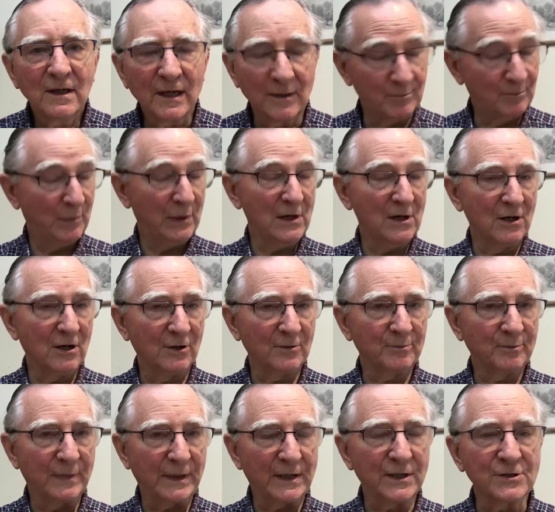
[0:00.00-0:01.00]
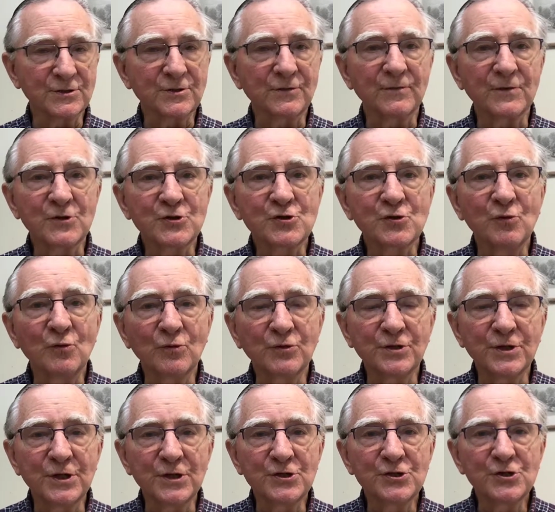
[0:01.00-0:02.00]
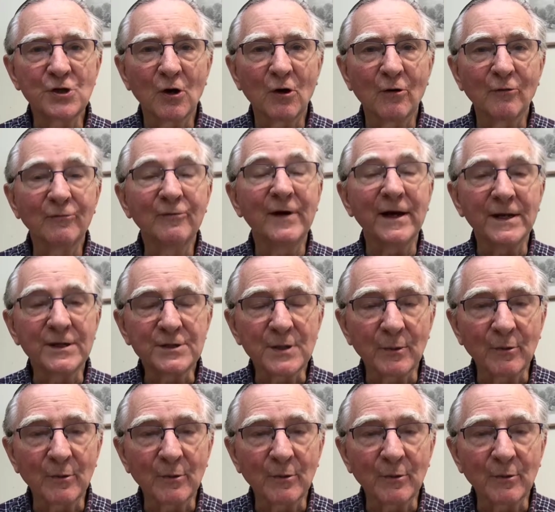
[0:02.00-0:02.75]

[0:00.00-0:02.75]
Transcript: in part because of the shortage of vets.